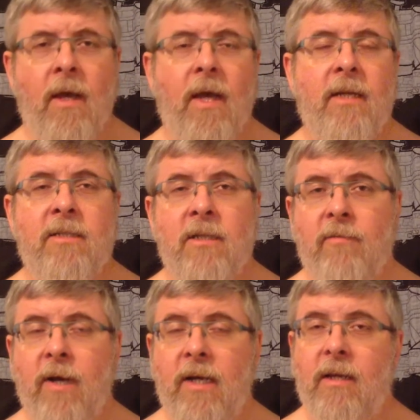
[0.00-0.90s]
And instead
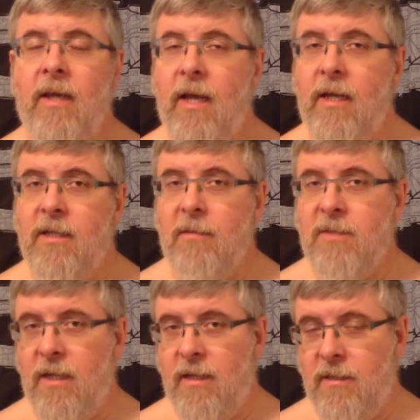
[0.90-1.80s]
of writing a
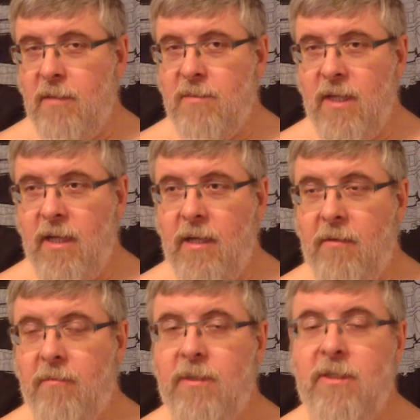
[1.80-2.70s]
times a times a,
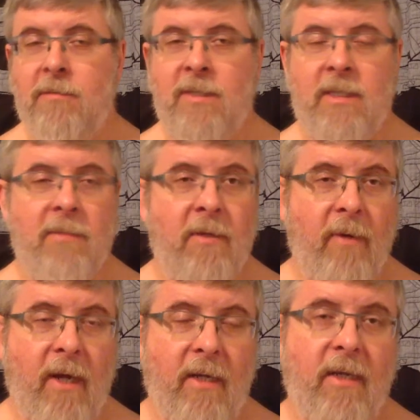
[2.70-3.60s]
we just simply
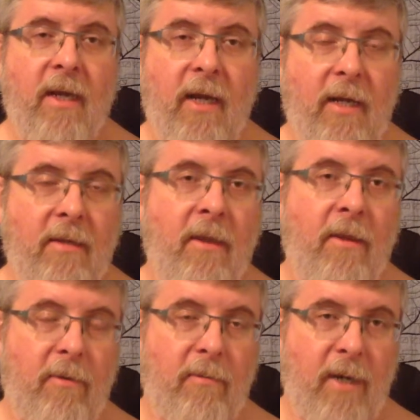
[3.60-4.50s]
write a to the
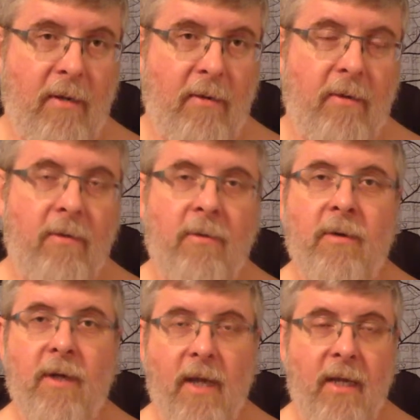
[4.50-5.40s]
third power,
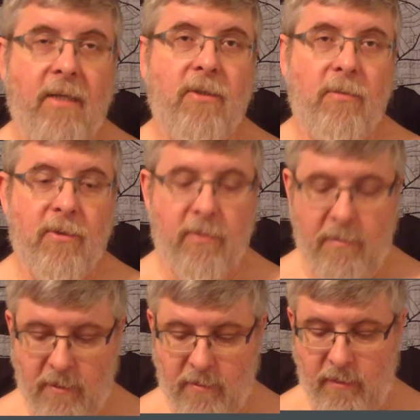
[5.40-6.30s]
or a
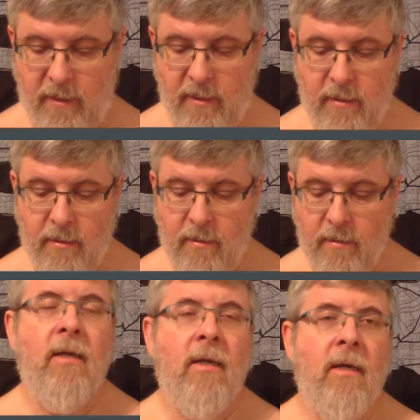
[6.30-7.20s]
superscript 3.
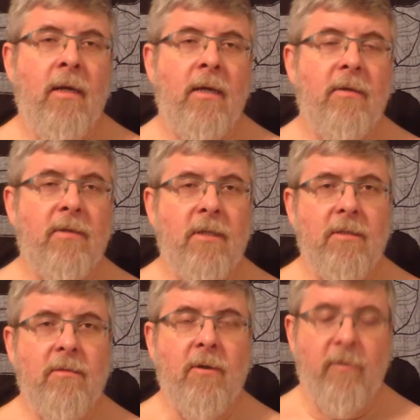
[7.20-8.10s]
Now there's
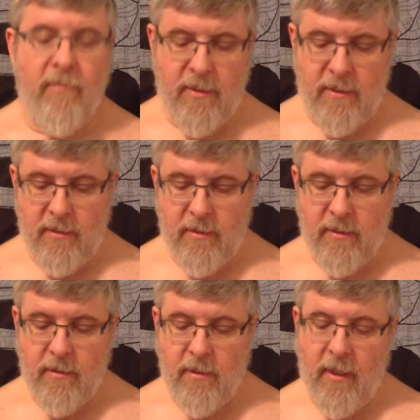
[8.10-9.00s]
also
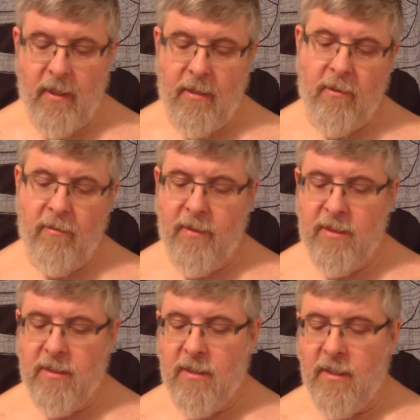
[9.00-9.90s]
coefficients, and the
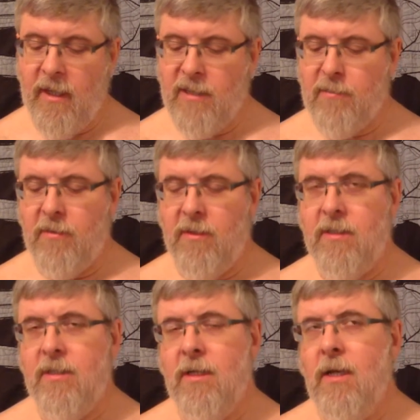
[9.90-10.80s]
coefficients and the
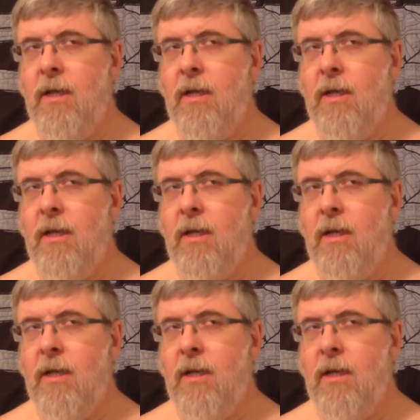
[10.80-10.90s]
exponents,